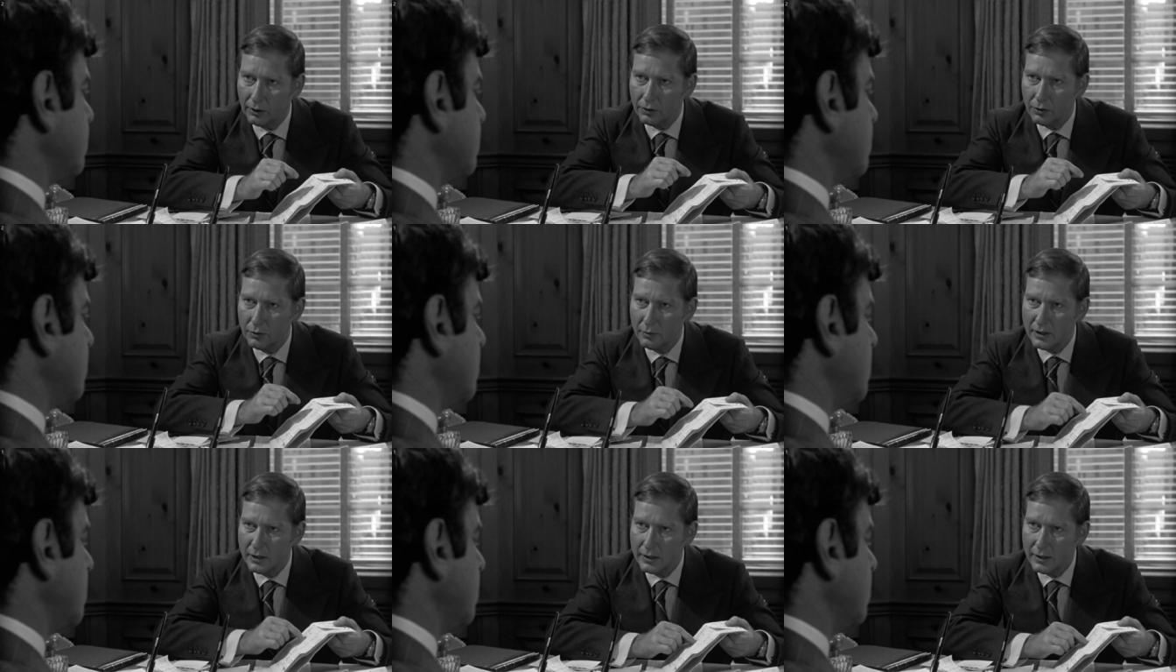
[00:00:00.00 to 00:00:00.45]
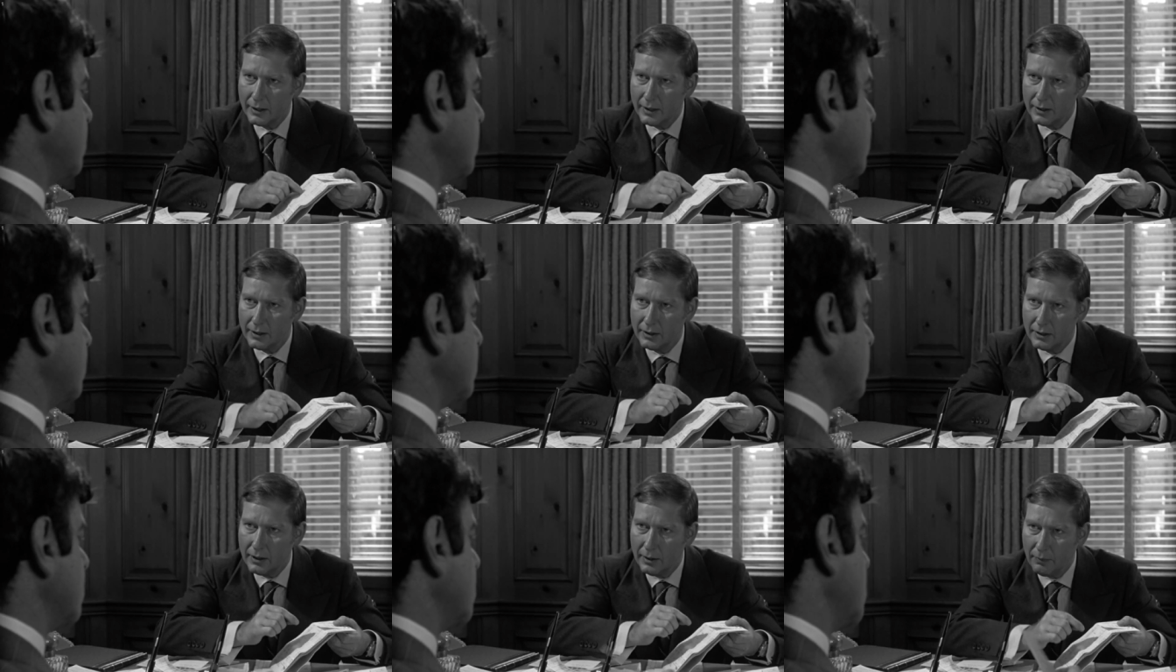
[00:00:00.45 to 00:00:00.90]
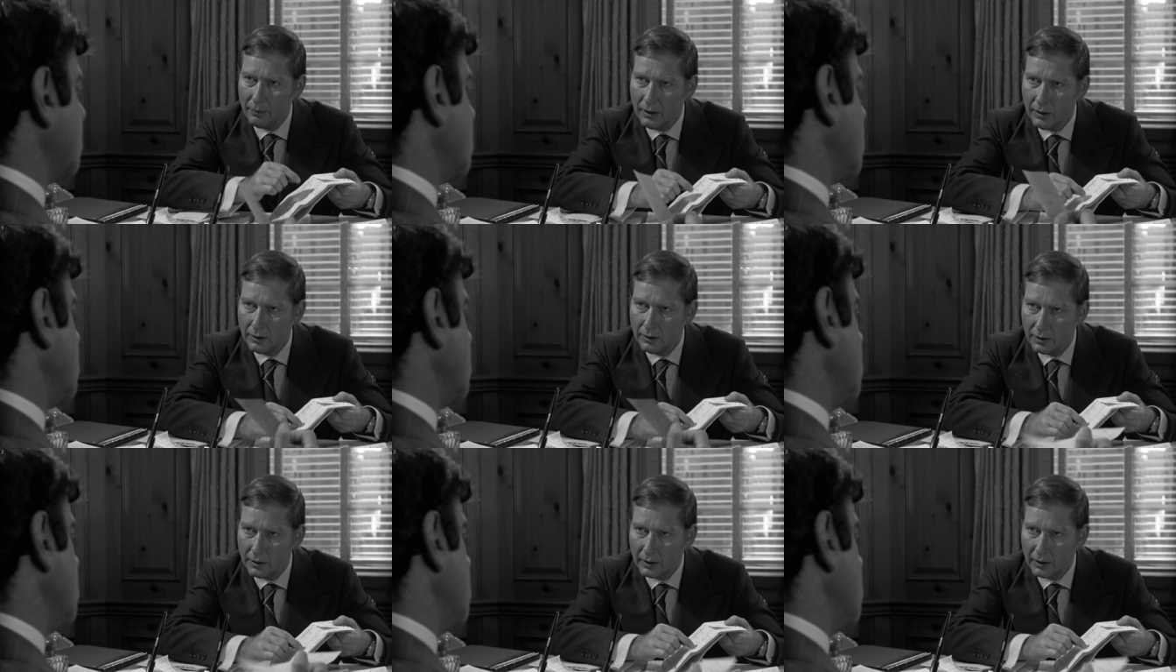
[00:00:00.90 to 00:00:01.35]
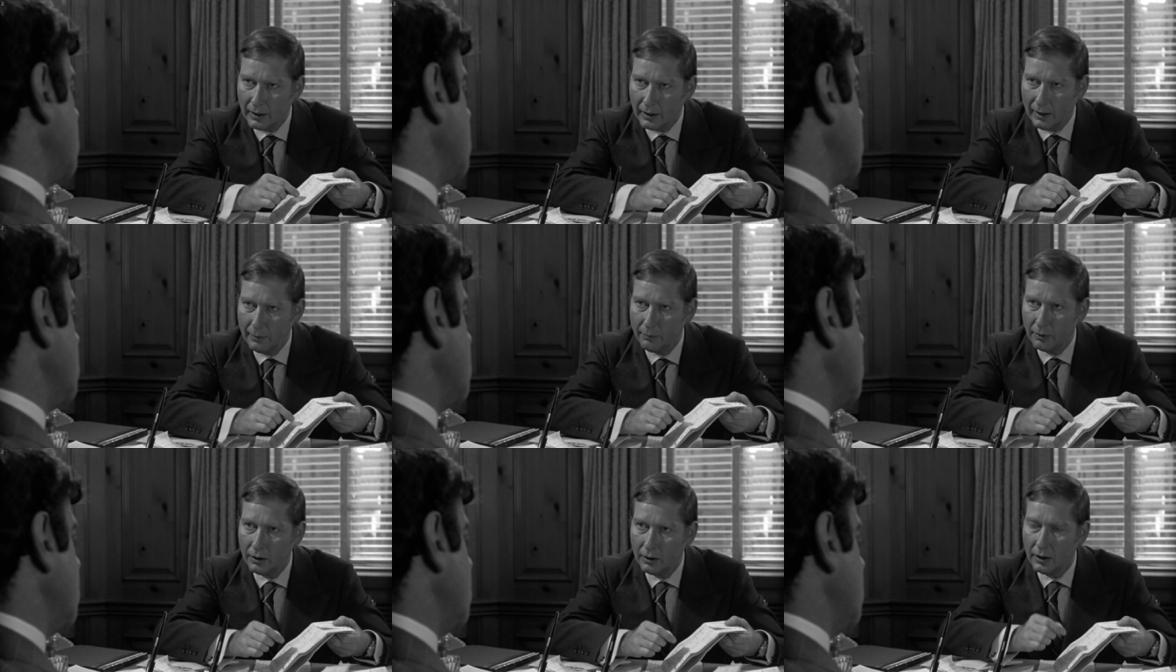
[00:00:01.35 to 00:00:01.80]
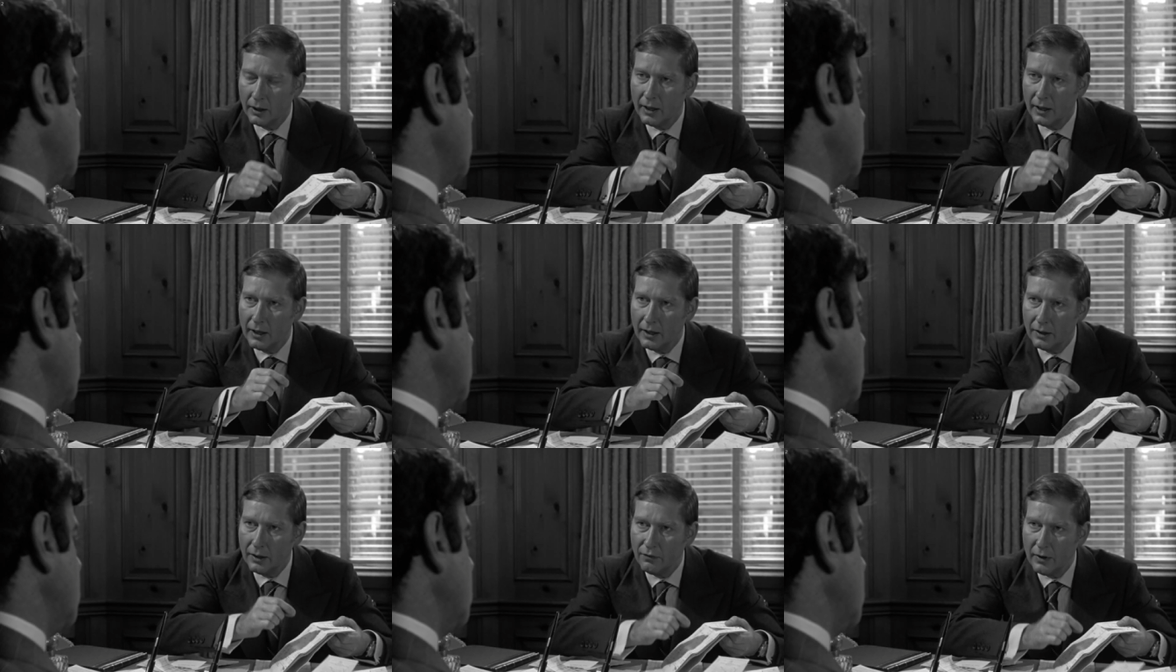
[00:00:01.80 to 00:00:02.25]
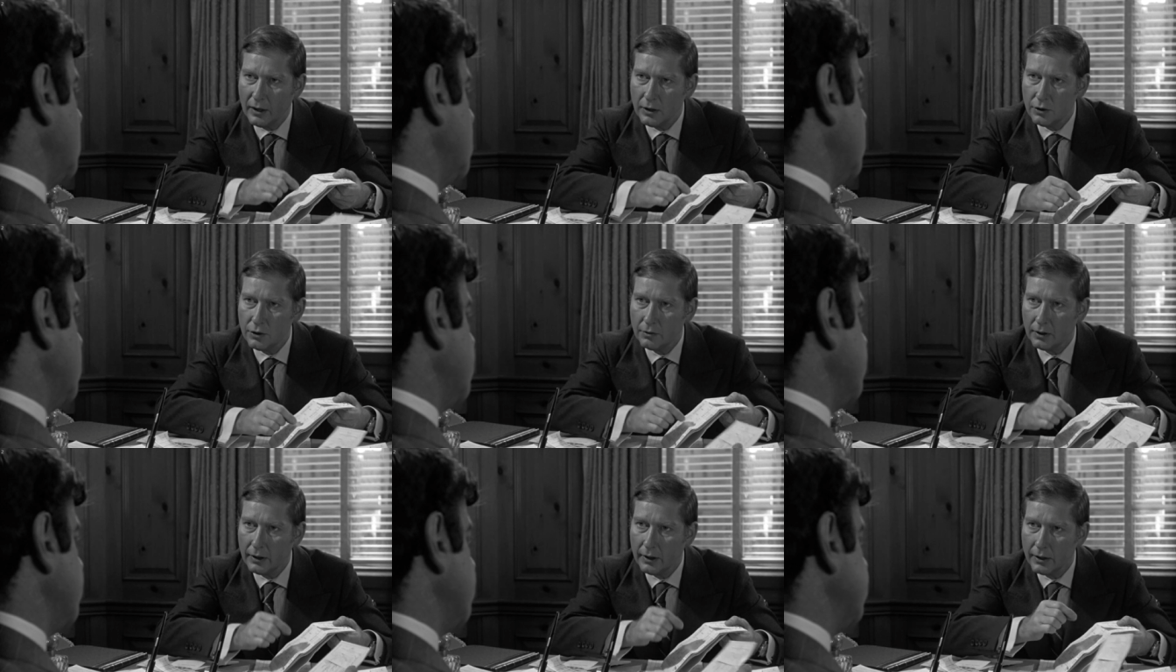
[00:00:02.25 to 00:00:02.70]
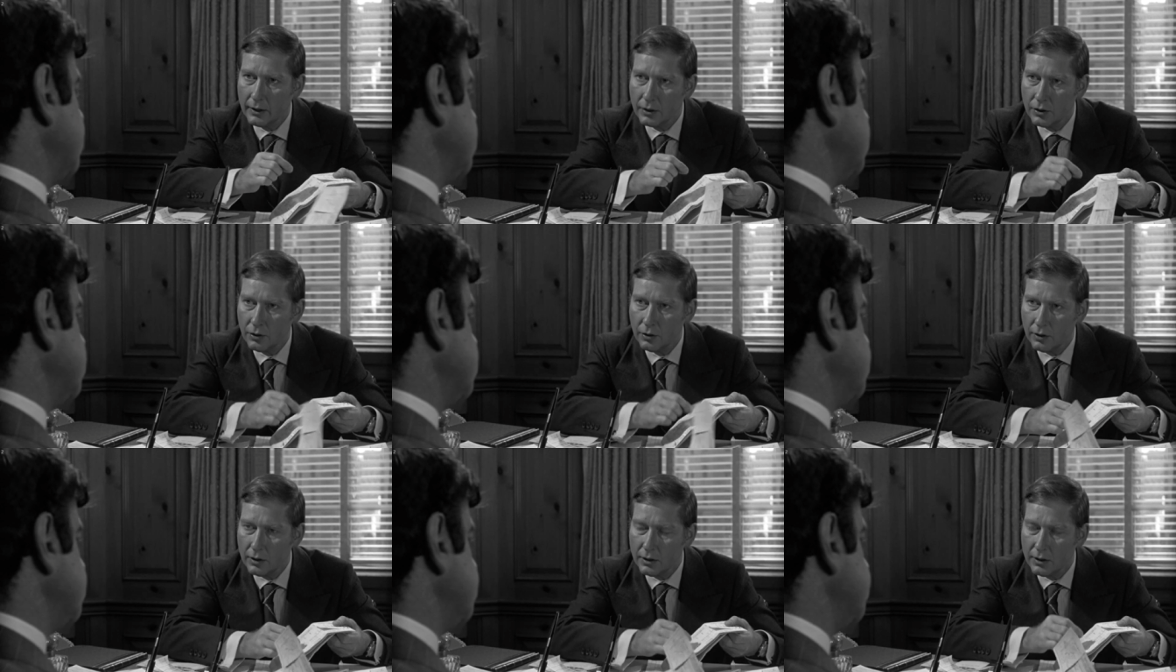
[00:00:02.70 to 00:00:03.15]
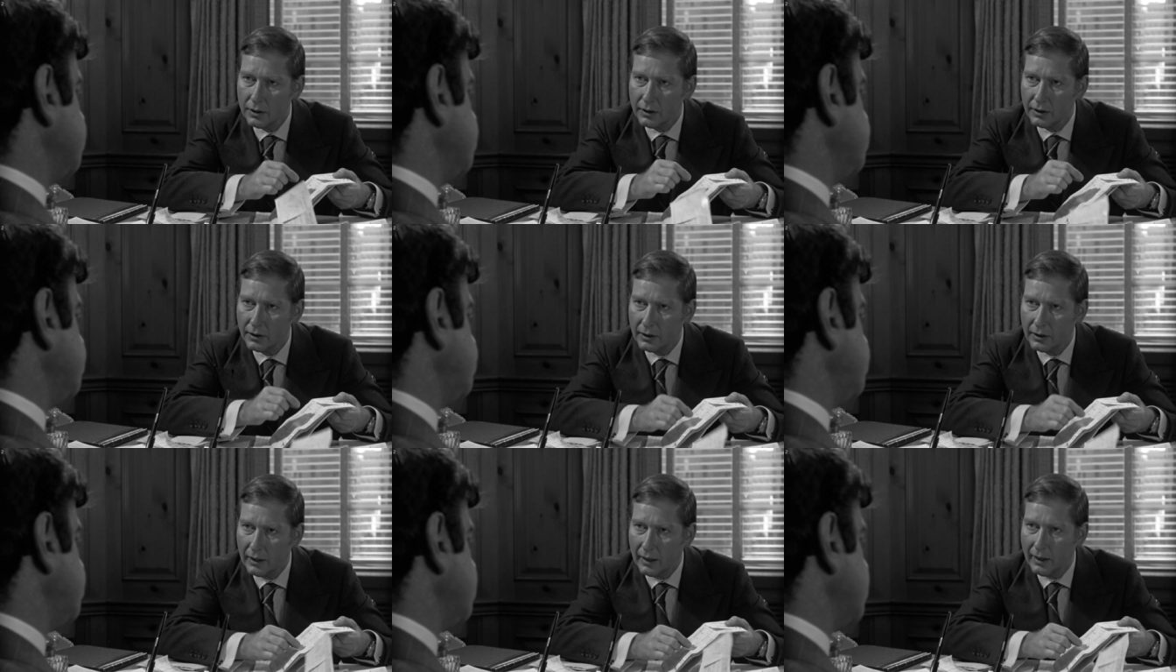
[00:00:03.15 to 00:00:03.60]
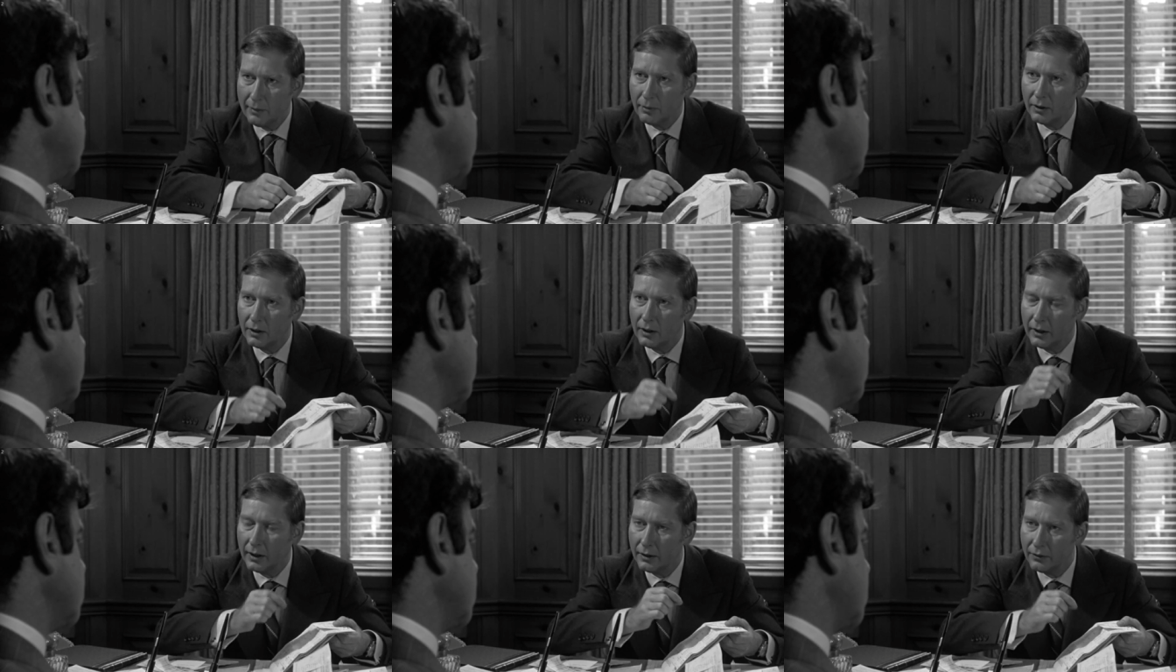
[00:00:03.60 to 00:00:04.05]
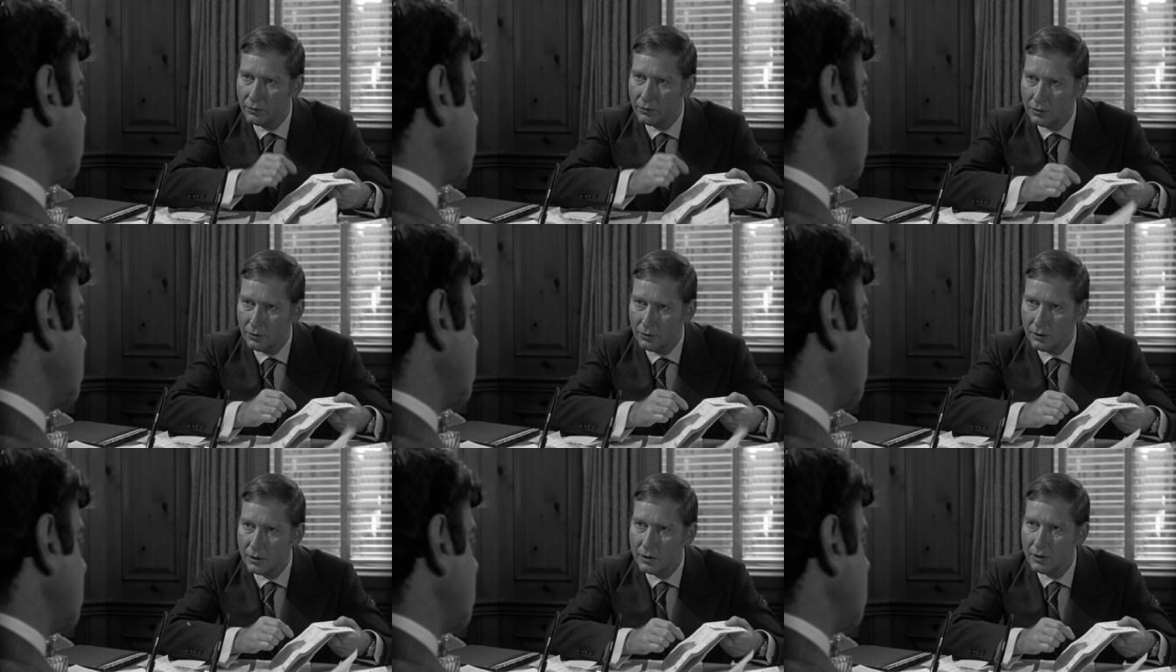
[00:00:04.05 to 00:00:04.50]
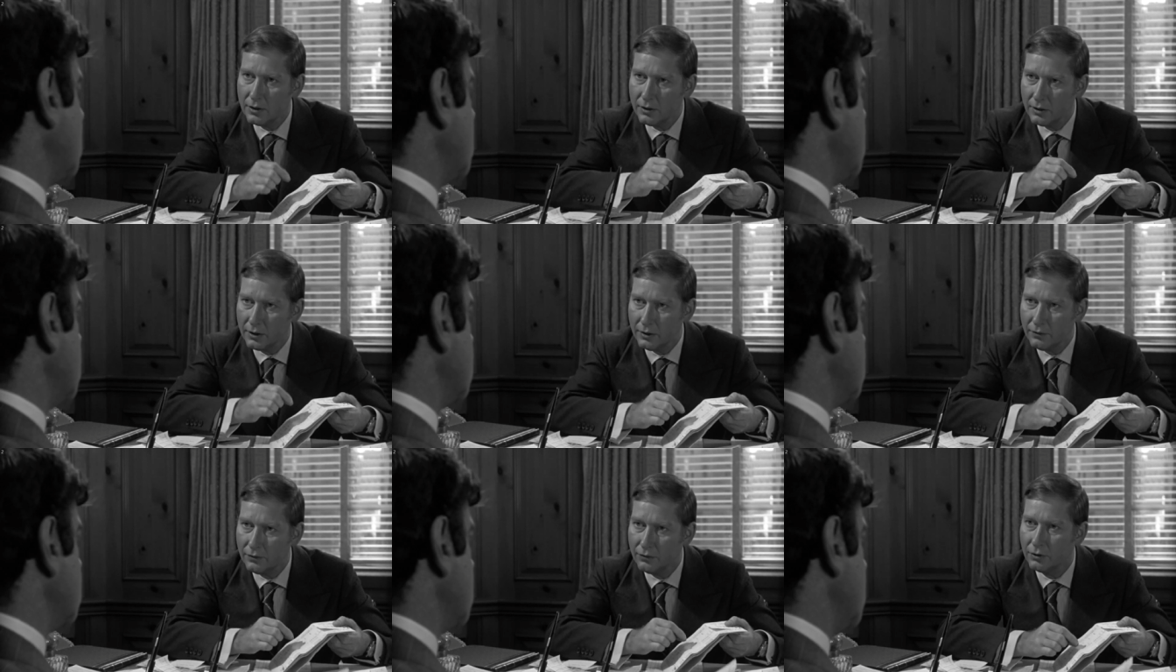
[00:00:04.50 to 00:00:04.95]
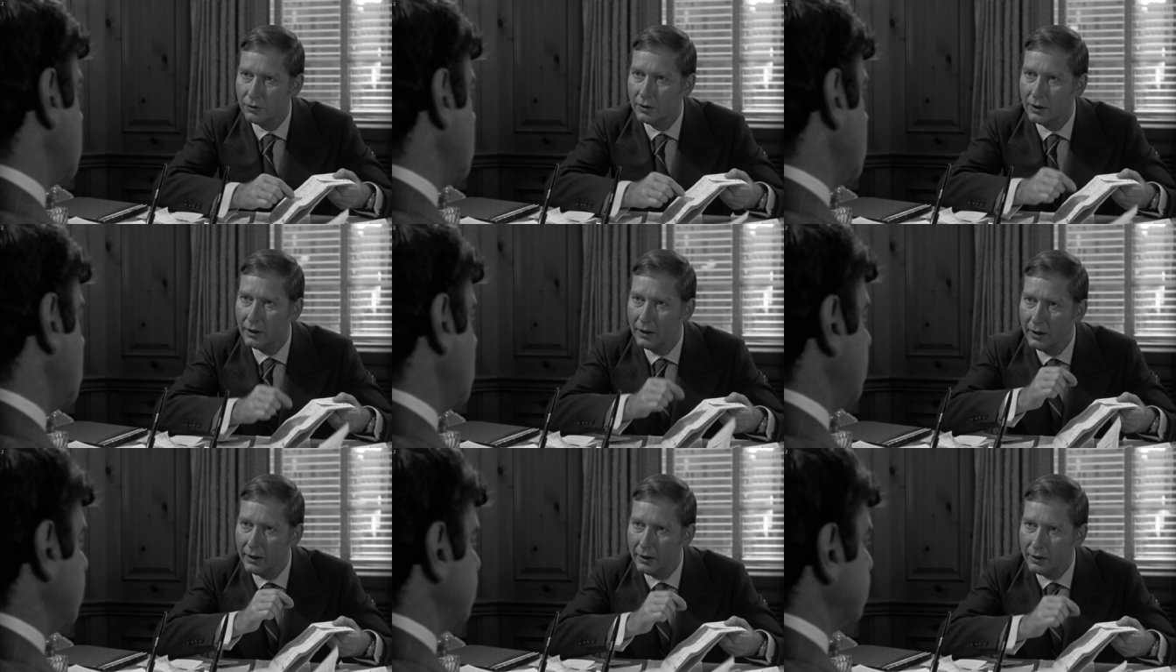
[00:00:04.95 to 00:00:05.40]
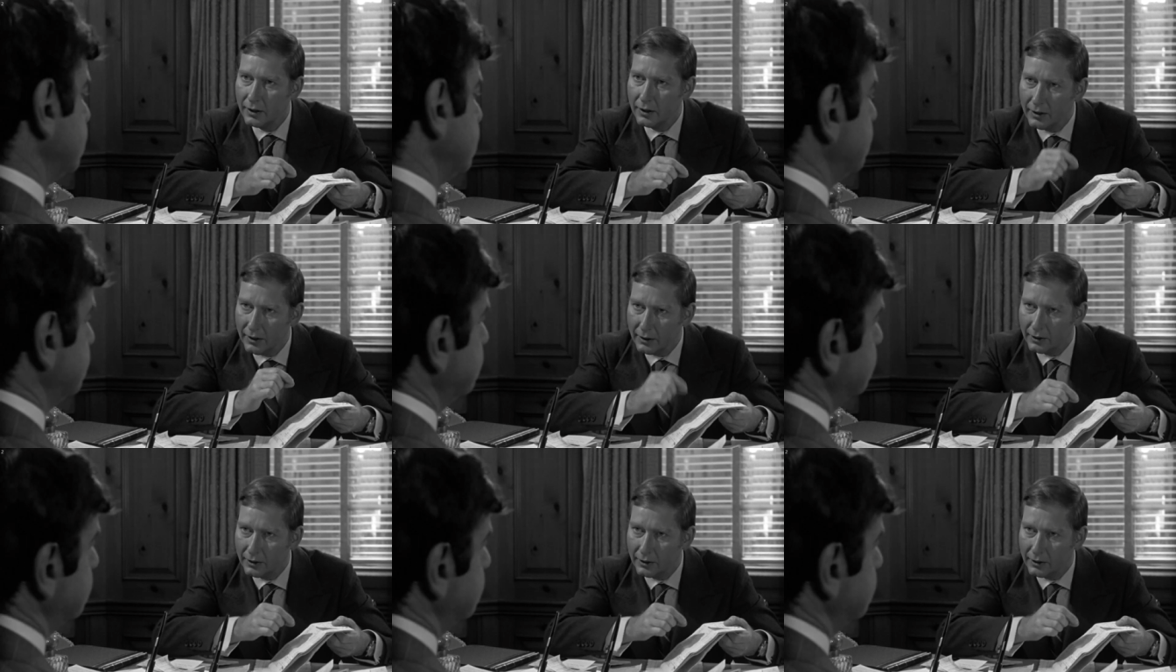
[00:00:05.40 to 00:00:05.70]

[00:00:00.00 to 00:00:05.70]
you must then dip into the capital, eventually exhausting the capital, and of course, therefore, the